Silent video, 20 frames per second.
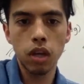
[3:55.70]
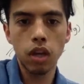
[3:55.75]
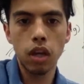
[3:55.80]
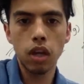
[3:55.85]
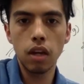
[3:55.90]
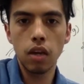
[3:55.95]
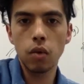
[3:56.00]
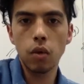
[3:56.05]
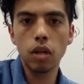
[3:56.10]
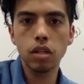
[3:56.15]

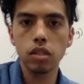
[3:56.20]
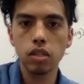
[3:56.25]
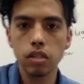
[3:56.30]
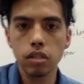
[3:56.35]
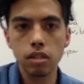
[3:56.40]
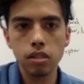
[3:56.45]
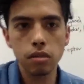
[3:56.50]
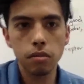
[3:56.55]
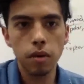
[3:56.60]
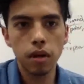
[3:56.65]
Any
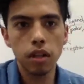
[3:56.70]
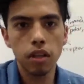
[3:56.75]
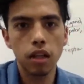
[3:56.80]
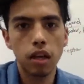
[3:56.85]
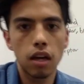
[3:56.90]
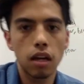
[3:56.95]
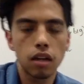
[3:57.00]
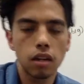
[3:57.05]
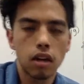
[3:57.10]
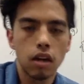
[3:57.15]
questions about
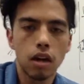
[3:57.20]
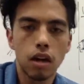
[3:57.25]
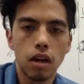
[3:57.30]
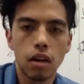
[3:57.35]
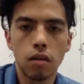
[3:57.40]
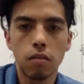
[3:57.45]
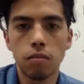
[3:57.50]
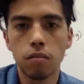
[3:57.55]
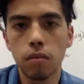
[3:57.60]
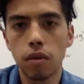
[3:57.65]
that?
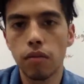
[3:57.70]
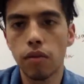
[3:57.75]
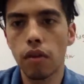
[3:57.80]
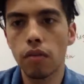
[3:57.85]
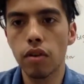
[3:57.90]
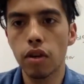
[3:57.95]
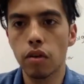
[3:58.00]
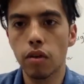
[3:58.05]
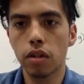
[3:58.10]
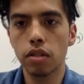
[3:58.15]
If you have
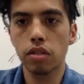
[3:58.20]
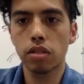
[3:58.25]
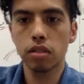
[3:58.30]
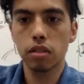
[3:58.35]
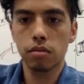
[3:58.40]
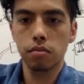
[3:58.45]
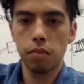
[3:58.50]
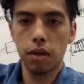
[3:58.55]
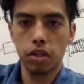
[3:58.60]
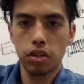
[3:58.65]
any
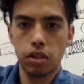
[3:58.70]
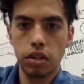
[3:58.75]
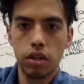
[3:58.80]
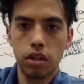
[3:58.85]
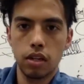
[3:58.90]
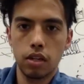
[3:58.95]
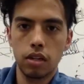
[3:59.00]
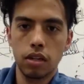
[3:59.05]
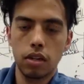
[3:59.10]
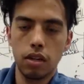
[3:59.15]
questions, make sure
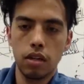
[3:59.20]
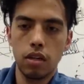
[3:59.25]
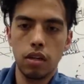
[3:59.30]
to